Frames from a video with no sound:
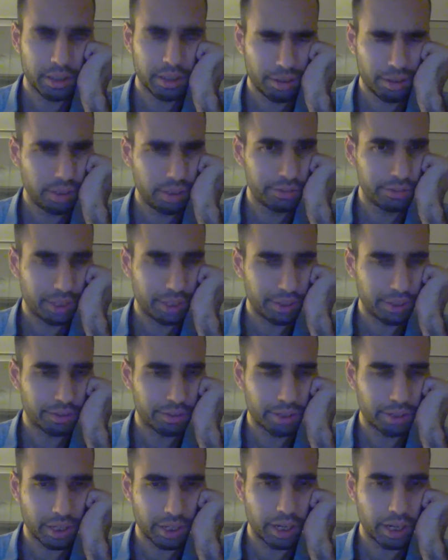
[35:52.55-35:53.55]
there's
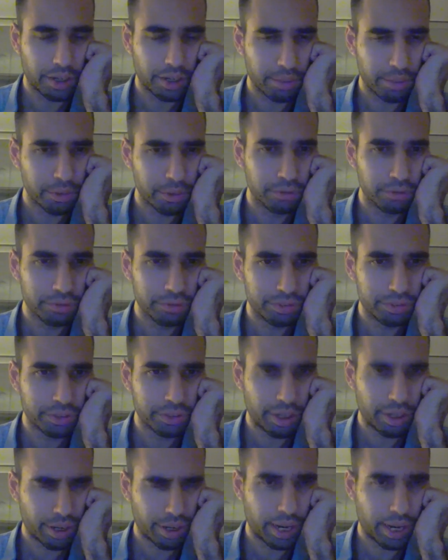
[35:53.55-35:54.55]
other moves
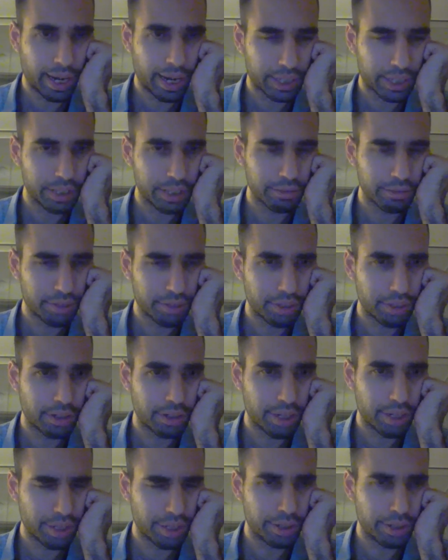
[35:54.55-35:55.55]
that are active here
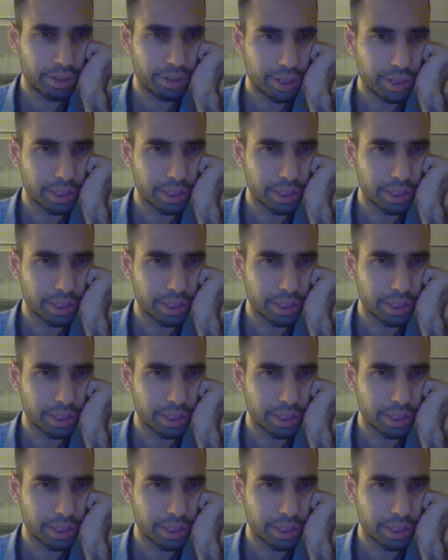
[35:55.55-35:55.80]
and